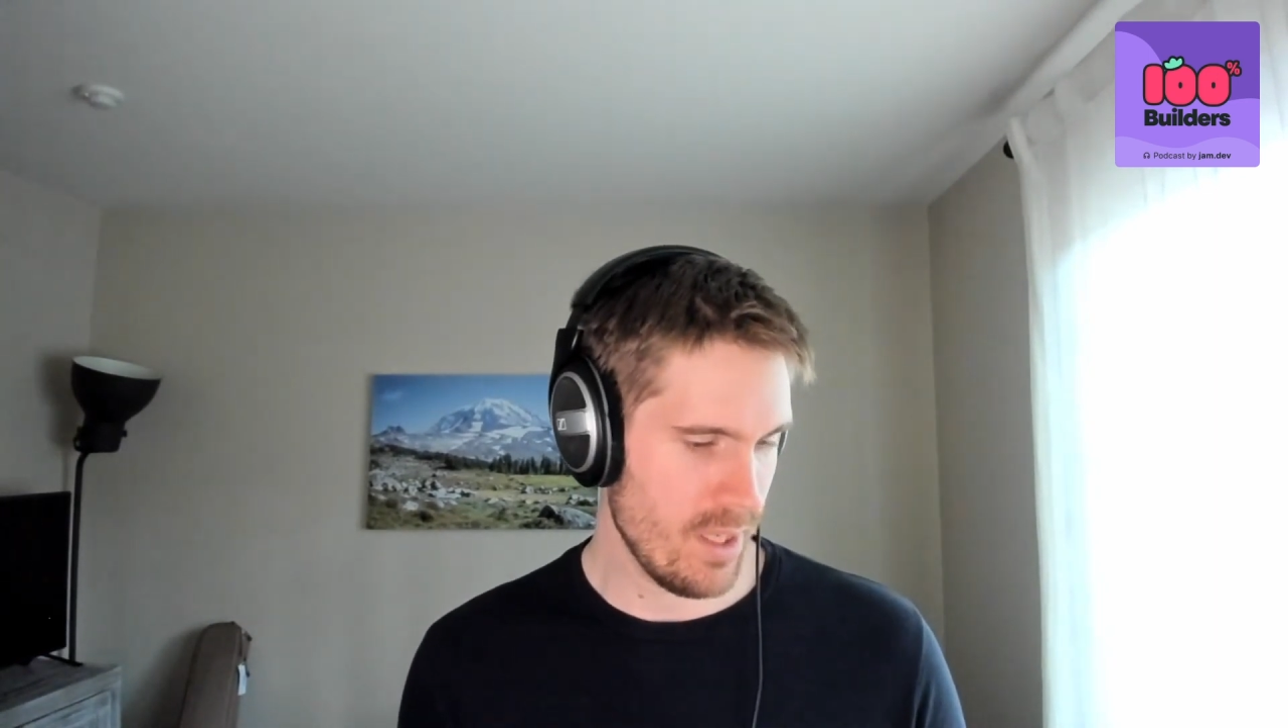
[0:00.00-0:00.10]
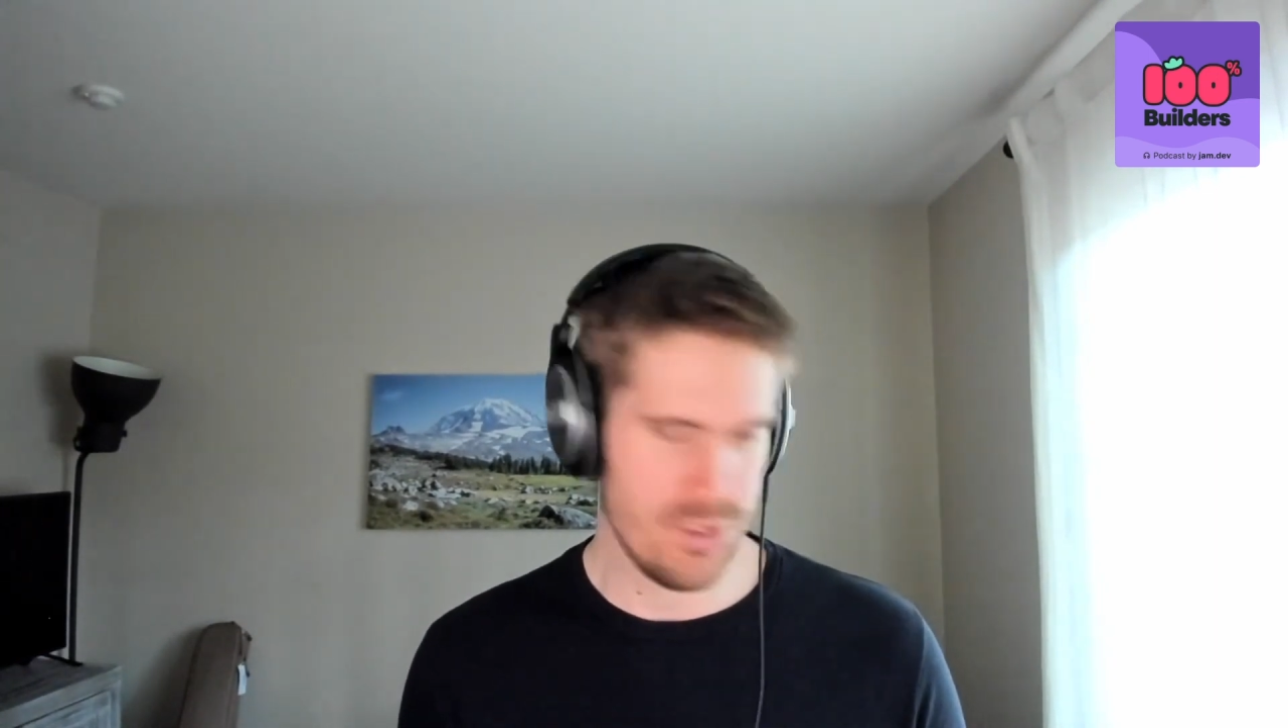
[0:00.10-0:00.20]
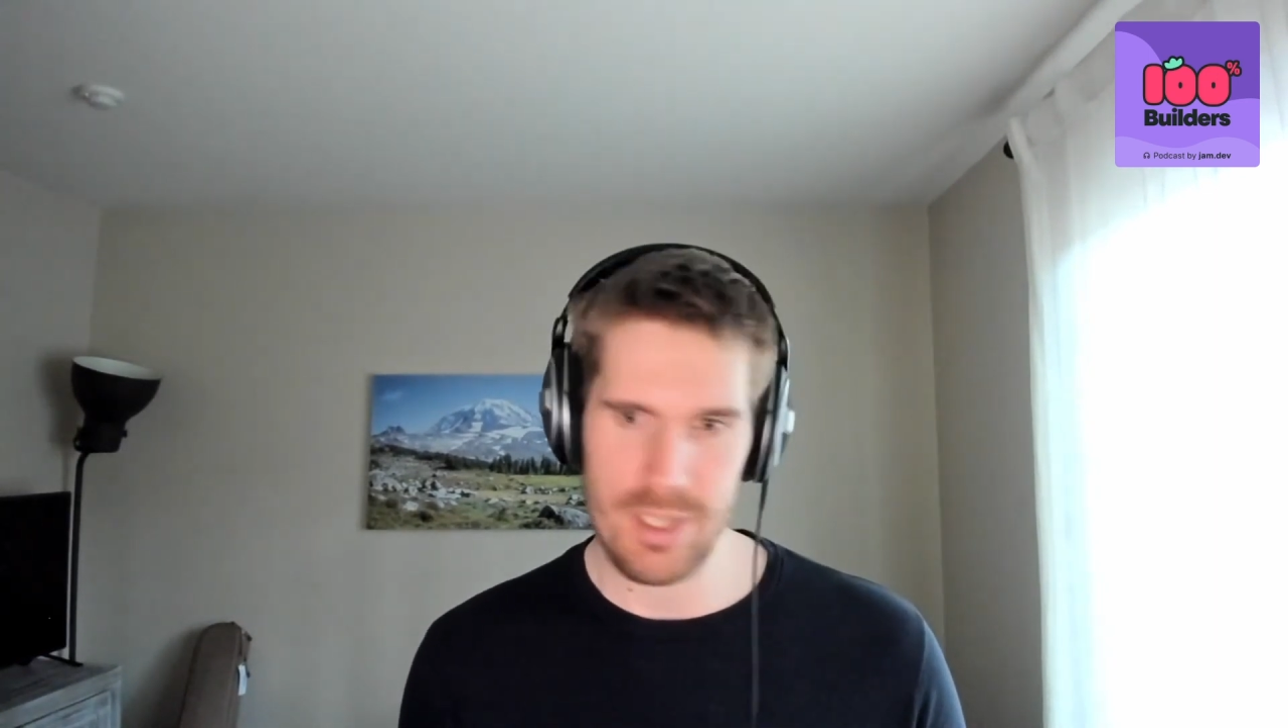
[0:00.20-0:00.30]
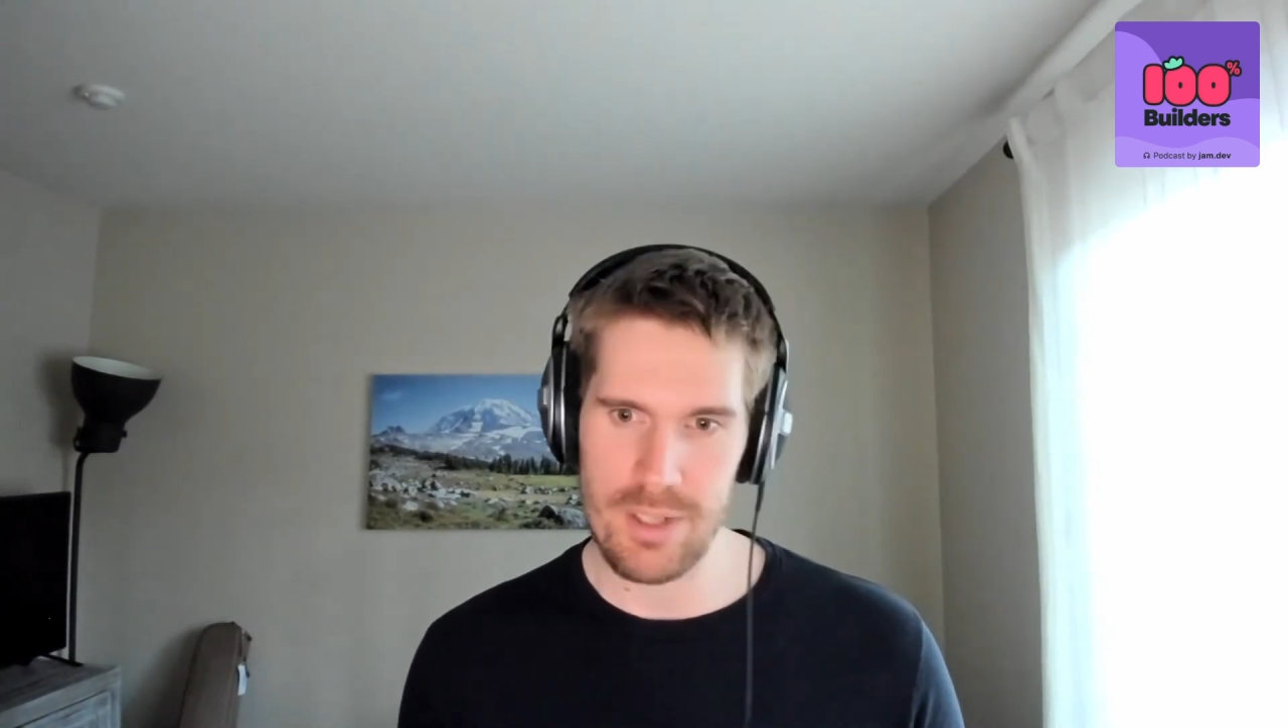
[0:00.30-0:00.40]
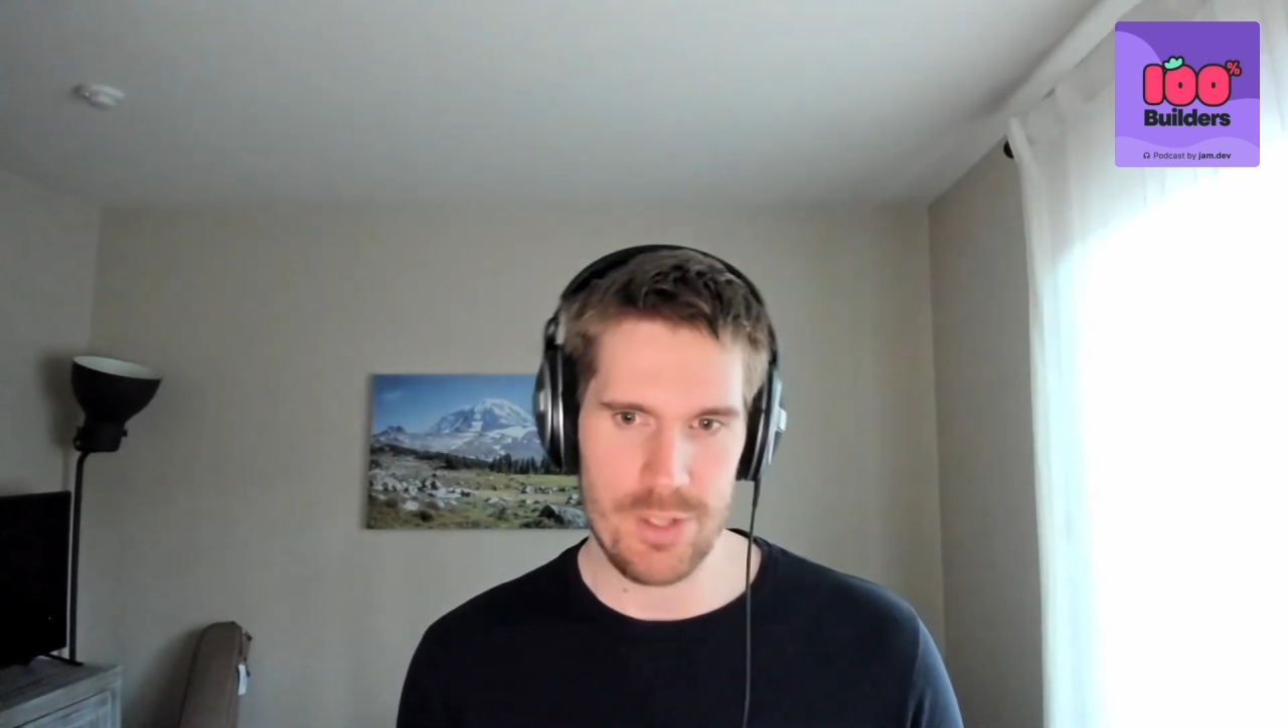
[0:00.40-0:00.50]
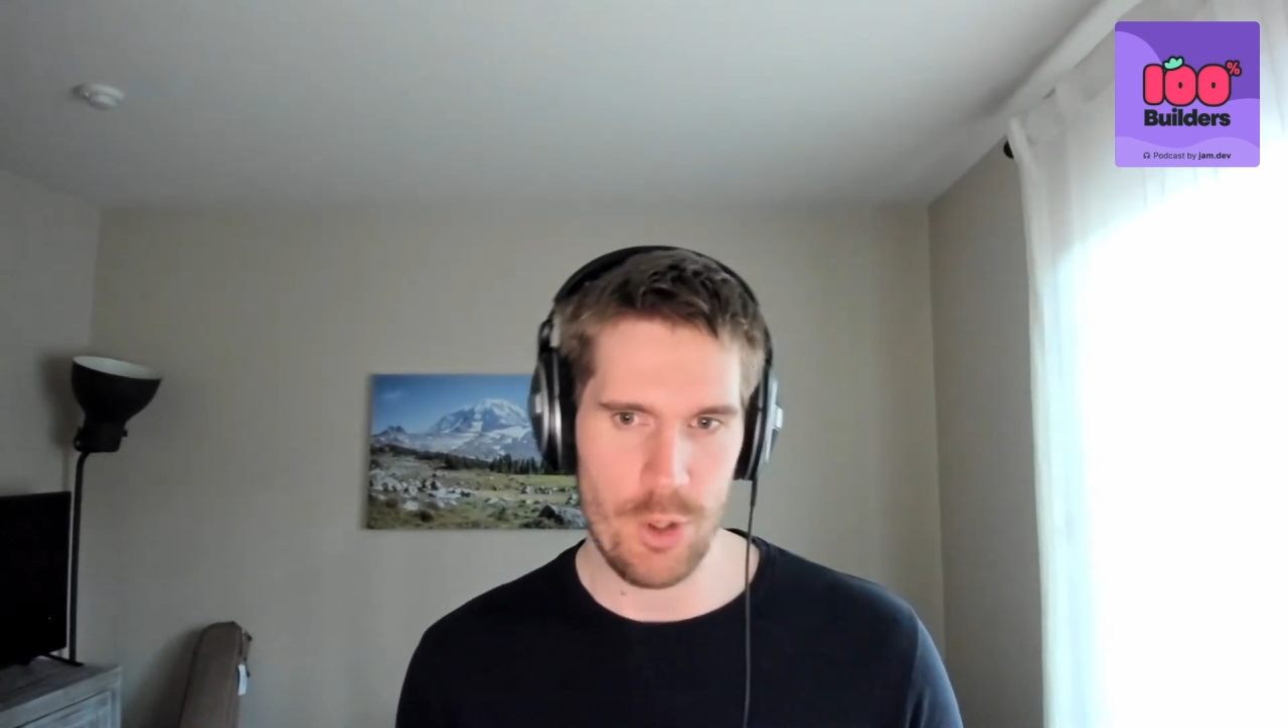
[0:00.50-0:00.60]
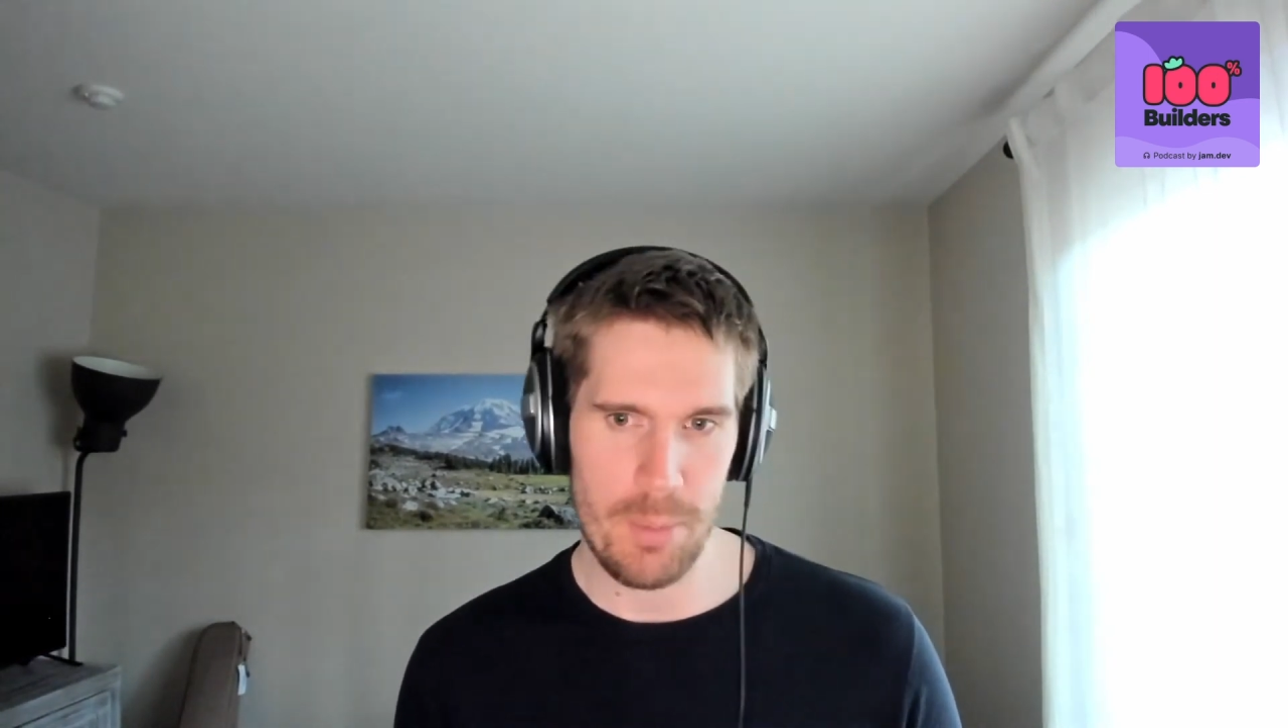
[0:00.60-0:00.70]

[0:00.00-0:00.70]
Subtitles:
engineers at